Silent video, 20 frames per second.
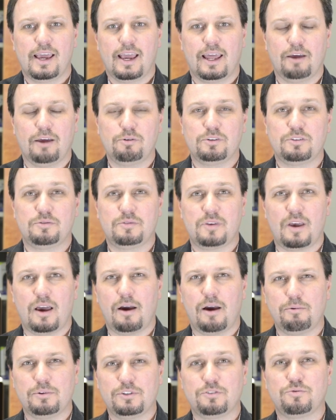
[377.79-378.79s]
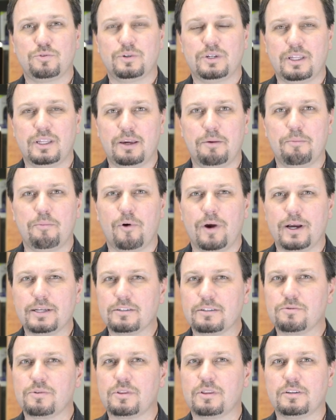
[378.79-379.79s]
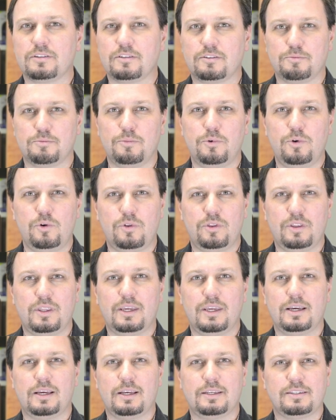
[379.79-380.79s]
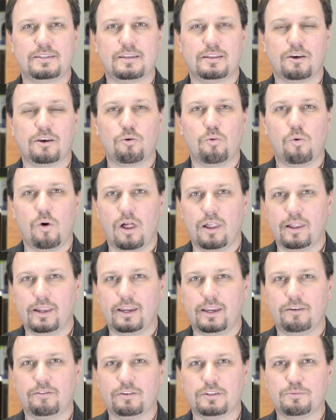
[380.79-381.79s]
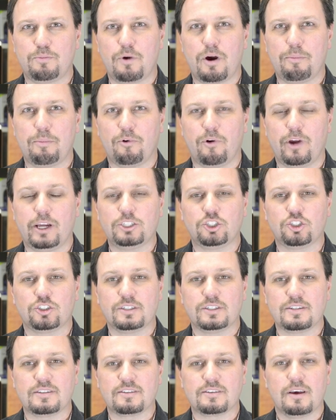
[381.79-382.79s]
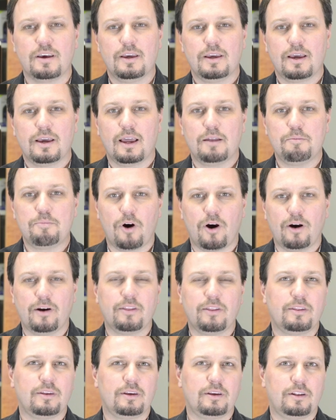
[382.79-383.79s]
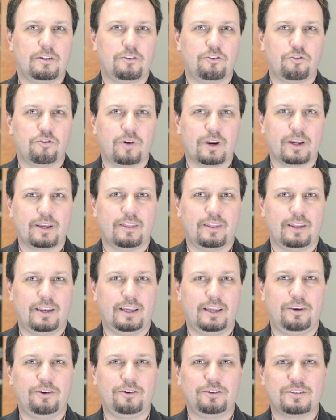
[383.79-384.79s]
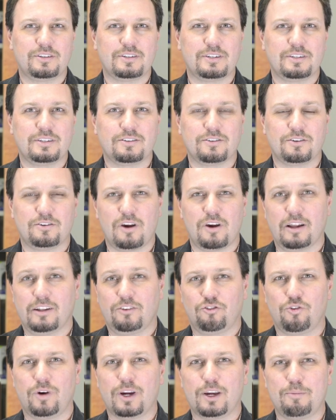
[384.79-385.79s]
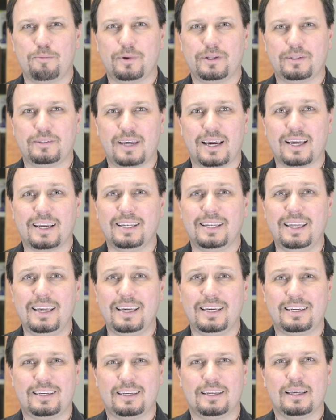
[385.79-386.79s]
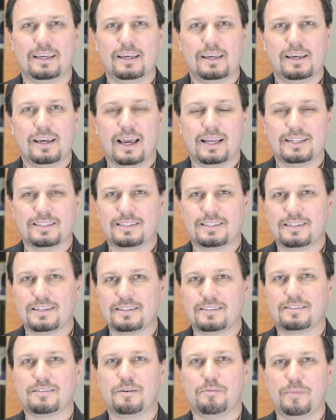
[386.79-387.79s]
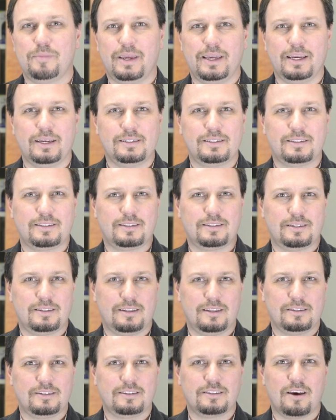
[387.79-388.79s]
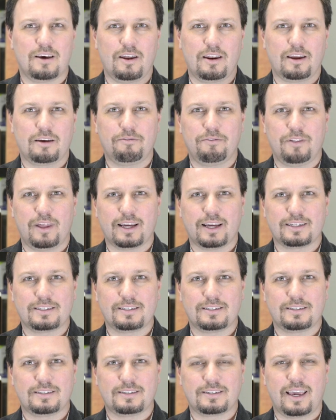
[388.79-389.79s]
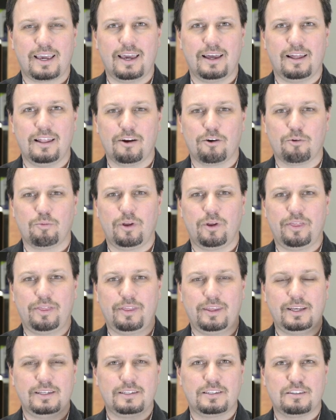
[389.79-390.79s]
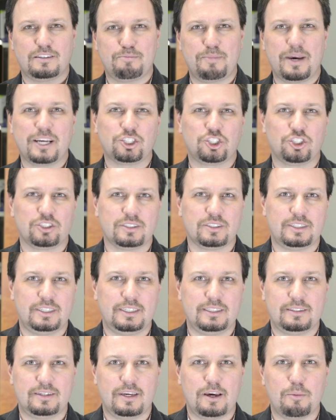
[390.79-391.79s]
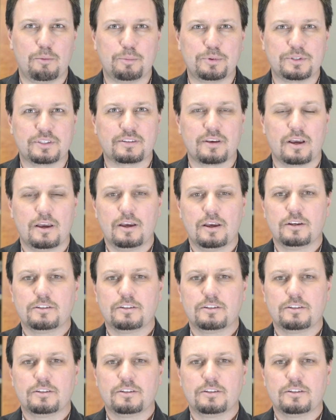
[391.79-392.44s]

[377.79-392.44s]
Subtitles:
And I was really impressed with the smoothness and the quality of his preparations. And part of the trick that he uses, or not trick, but technique and system, is the Sonic Flex scaler with these specialty tips.